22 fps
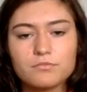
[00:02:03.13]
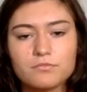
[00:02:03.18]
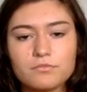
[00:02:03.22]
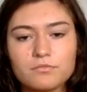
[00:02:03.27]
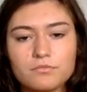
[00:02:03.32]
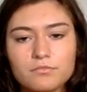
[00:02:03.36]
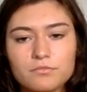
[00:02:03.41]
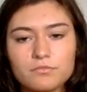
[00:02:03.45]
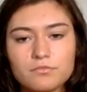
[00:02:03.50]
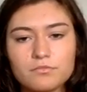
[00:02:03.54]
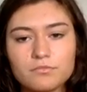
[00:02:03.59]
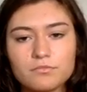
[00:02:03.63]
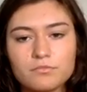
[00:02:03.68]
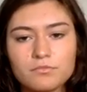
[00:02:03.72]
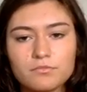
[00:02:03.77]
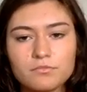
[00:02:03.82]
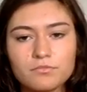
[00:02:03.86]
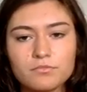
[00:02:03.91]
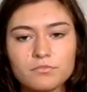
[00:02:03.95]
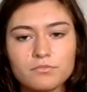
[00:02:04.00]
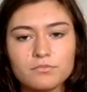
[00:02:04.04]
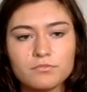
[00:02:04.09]

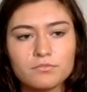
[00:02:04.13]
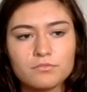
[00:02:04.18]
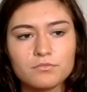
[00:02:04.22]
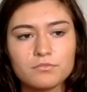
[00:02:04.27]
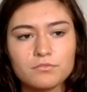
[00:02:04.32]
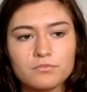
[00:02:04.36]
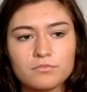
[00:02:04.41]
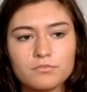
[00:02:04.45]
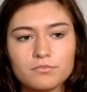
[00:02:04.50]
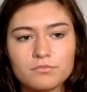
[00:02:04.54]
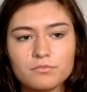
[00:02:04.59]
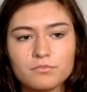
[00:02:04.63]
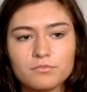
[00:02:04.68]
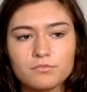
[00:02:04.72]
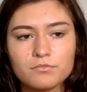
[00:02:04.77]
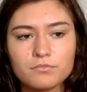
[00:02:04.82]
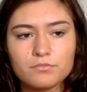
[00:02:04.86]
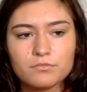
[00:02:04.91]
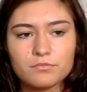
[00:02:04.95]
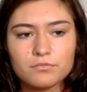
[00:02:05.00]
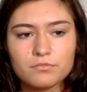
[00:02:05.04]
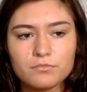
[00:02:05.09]

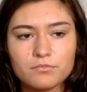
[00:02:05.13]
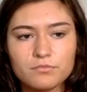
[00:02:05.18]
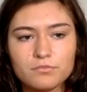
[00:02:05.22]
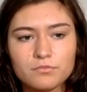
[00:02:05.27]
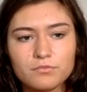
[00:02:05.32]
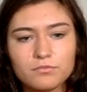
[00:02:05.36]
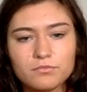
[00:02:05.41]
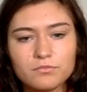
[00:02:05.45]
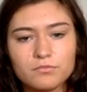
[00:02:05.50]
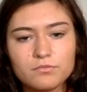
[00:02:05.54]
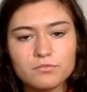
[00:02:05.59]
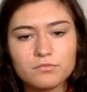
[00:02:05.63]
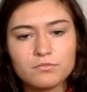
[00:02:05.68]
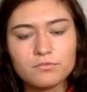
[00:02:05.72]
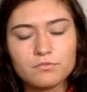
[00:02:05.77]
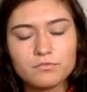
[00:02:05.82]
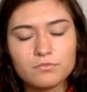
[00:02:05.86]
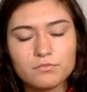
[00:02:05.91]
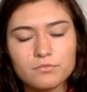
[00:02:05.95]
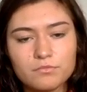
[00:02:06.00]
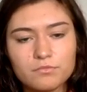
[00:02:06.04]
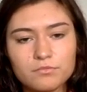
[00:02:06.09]

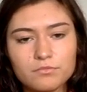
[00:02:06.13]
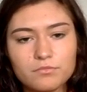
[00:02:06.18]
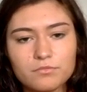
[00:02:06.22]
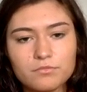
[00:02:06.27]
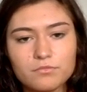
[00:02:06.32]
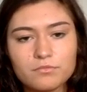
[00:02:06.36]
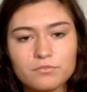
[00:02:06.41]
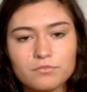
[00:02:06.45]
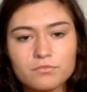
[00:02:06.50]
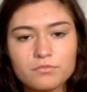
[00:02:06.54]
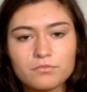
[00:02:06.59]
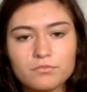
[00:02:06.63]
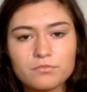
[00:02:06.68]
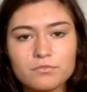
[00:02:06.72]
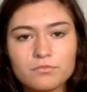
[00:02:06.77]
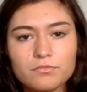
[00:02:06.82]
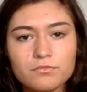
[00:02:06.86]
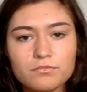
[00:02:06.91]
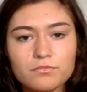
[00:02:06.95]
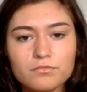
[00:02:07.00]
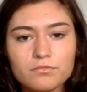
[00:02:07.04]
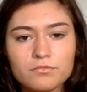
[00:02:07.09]

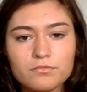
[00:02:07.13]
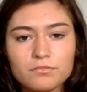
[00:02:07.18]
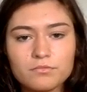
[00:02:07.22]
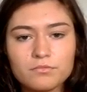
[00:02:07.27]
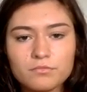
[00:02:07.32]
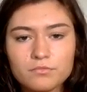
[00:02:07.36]
(not speaking)